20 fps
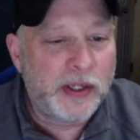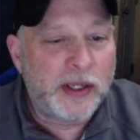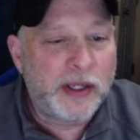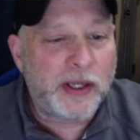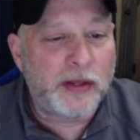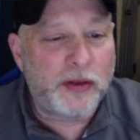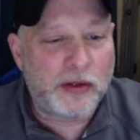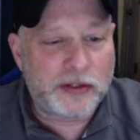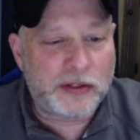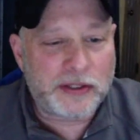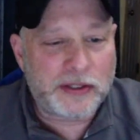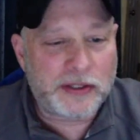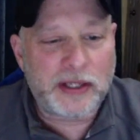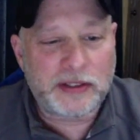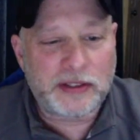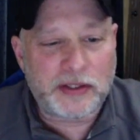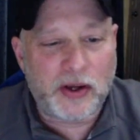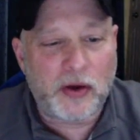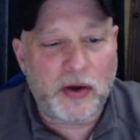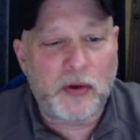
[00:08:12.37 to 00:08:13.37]
It looks
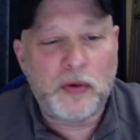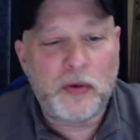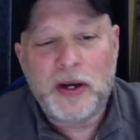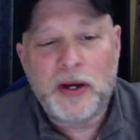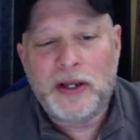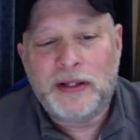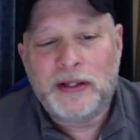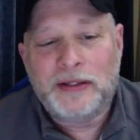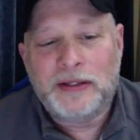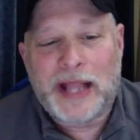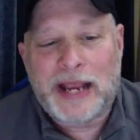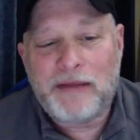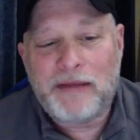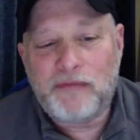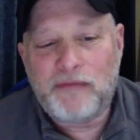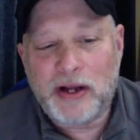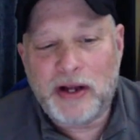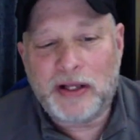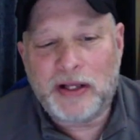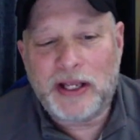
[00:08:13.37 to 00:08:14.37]
like so they
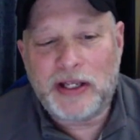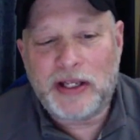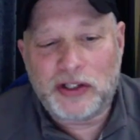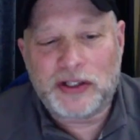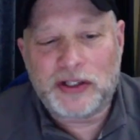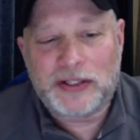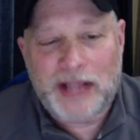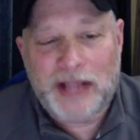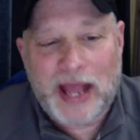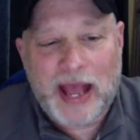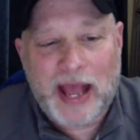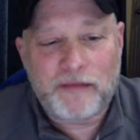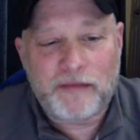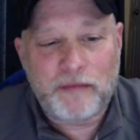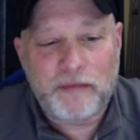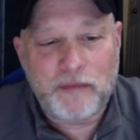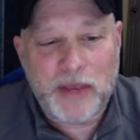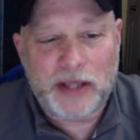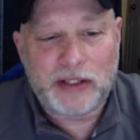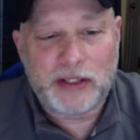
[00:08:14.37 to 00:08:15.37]
really just have
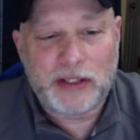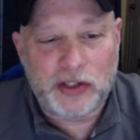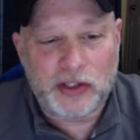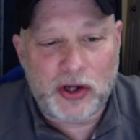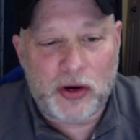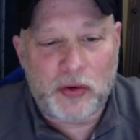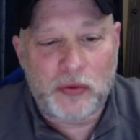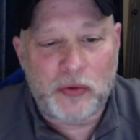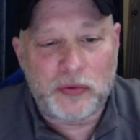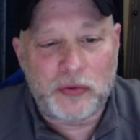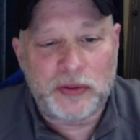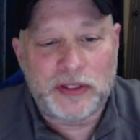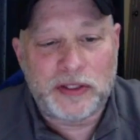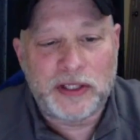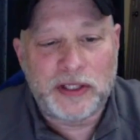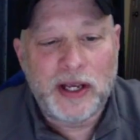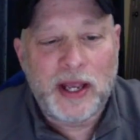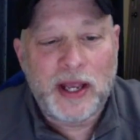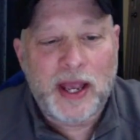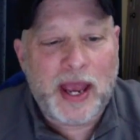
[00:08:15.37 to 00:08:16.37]
Mick Jones.
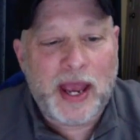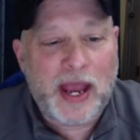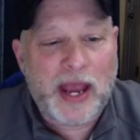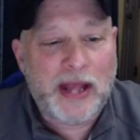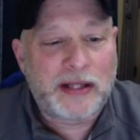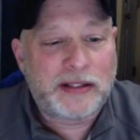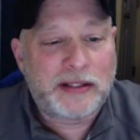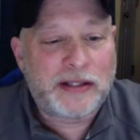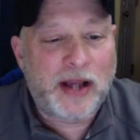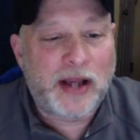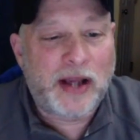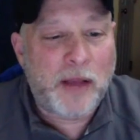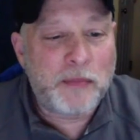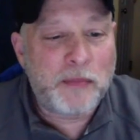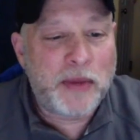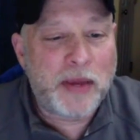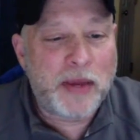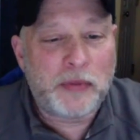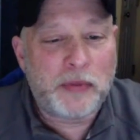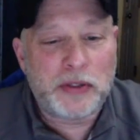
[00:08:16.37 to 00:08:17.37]
And
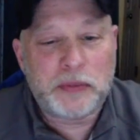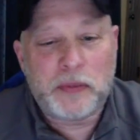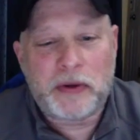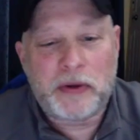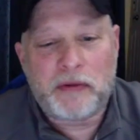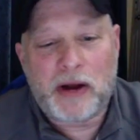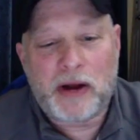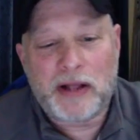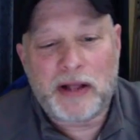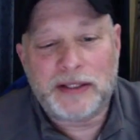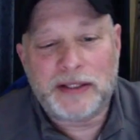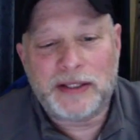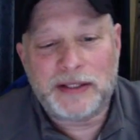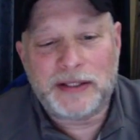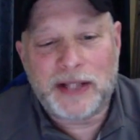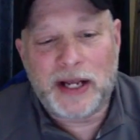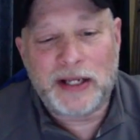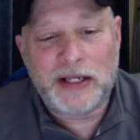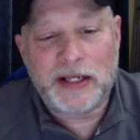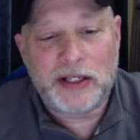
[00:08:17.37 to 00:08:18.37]
Tom Gimbel's been around since
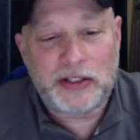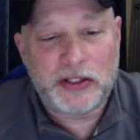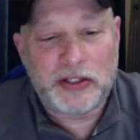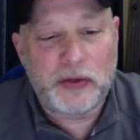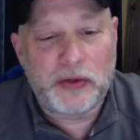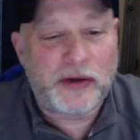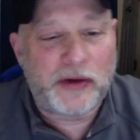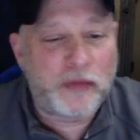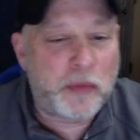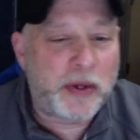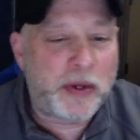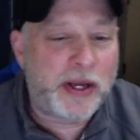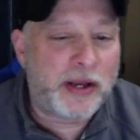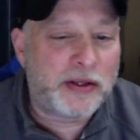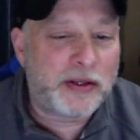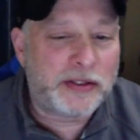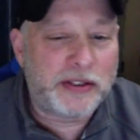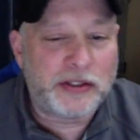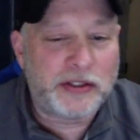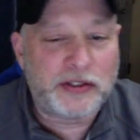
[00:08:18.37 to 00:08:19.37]
'92 and everybody
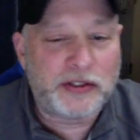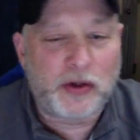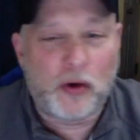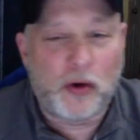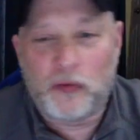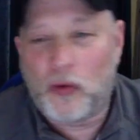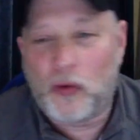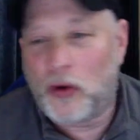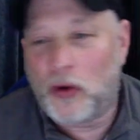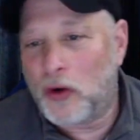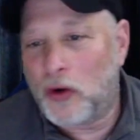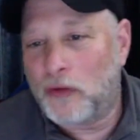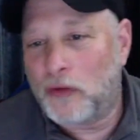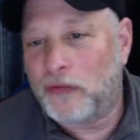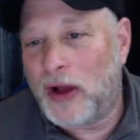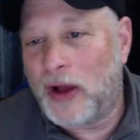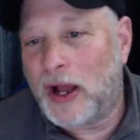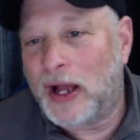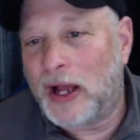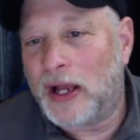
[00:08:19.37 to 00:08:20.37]
else since '04,
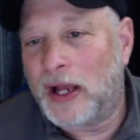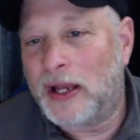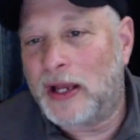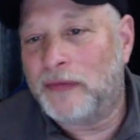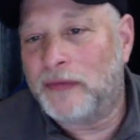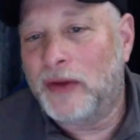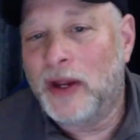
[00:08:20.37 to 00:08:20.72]
'05.